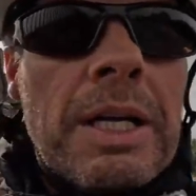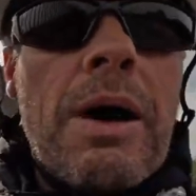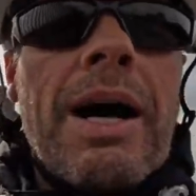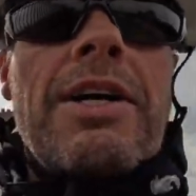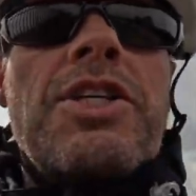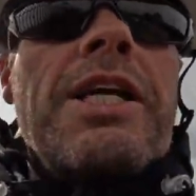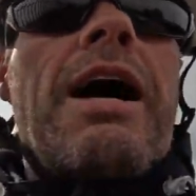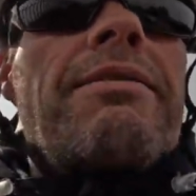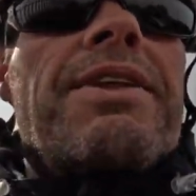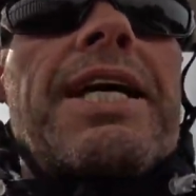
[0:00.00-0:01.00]
go actually
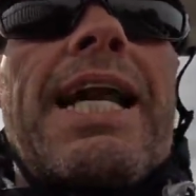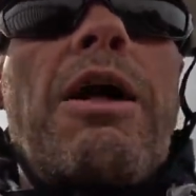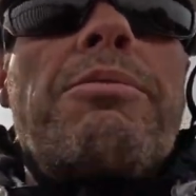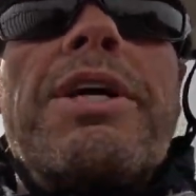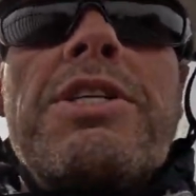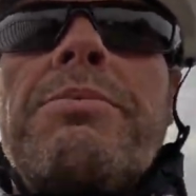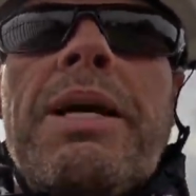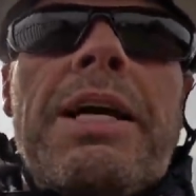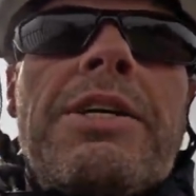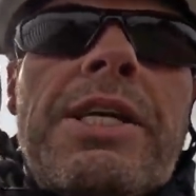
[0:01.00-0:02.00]
over the canal bridge, be
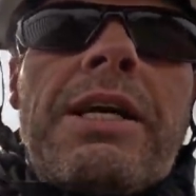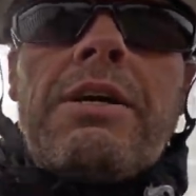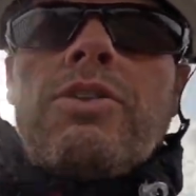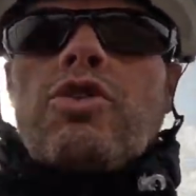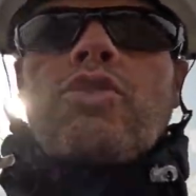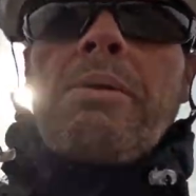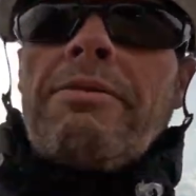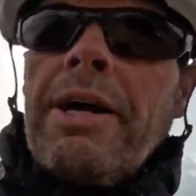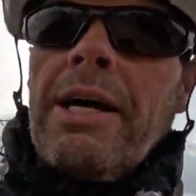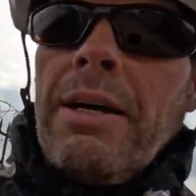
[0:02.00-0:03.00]
easier. Just drop
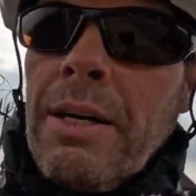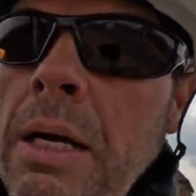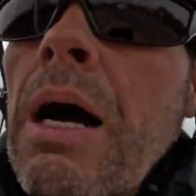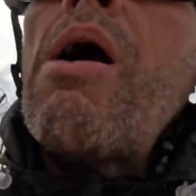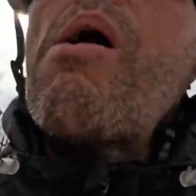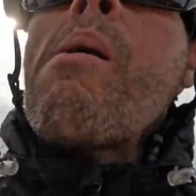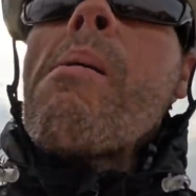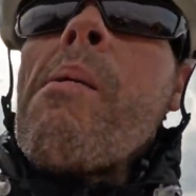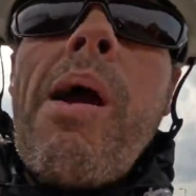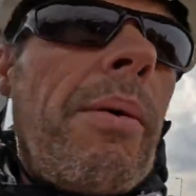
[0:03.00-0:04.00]
off here.
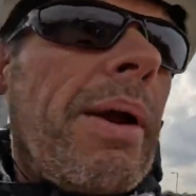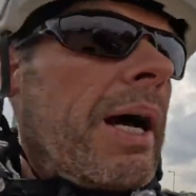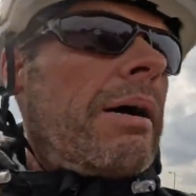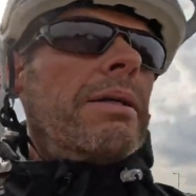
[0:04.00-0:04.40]
There we go.